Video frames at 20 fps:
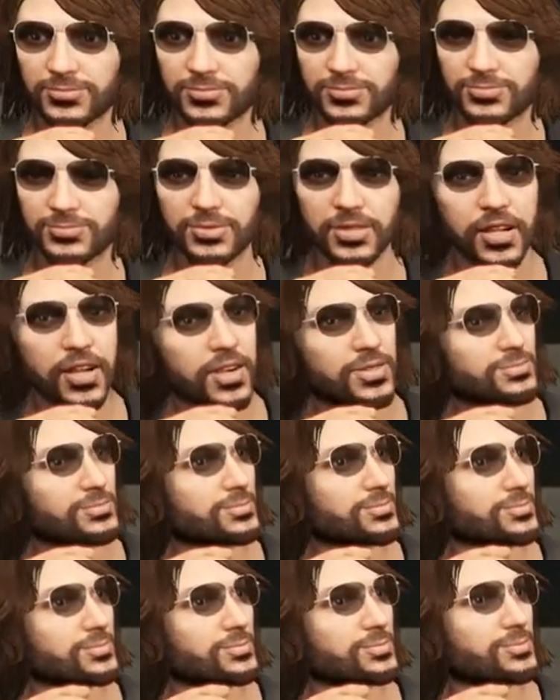So
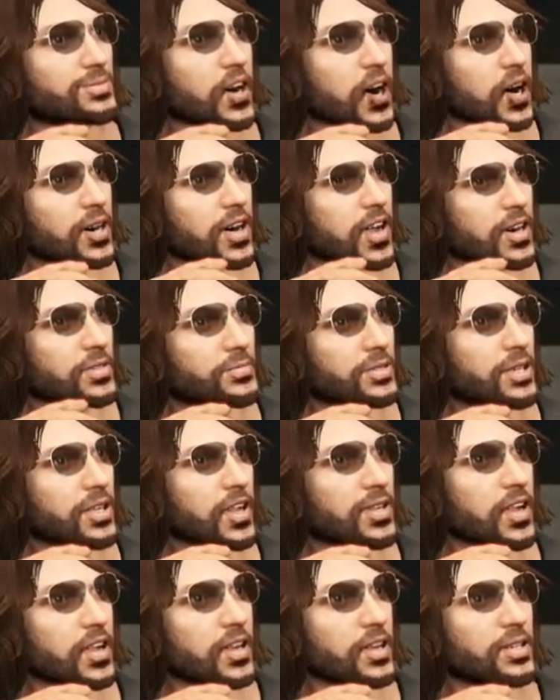the trick of the matter is we're
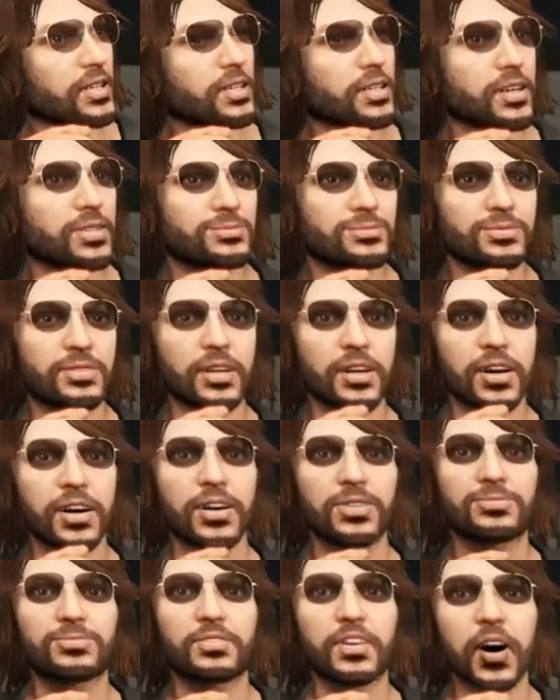going to need to
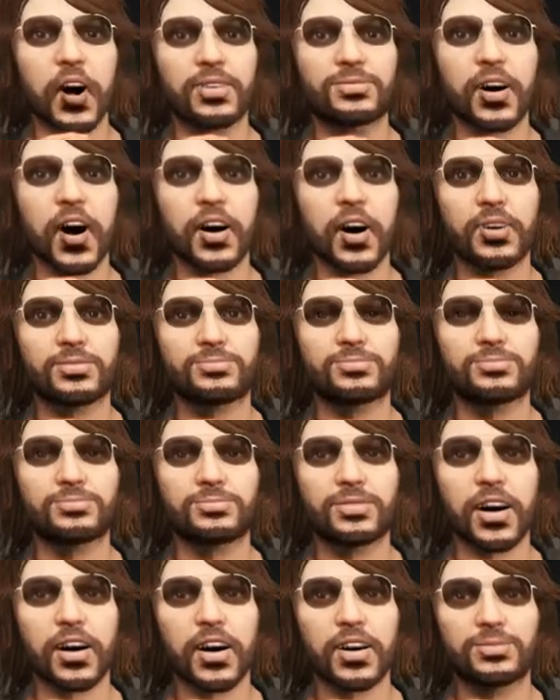get that first
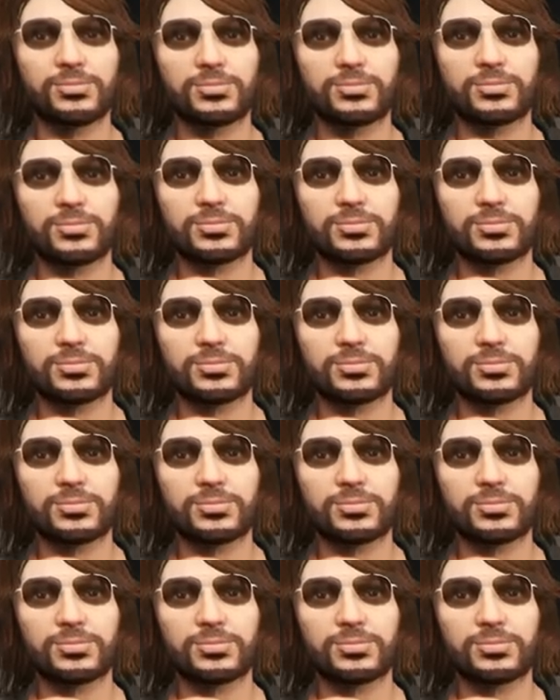car.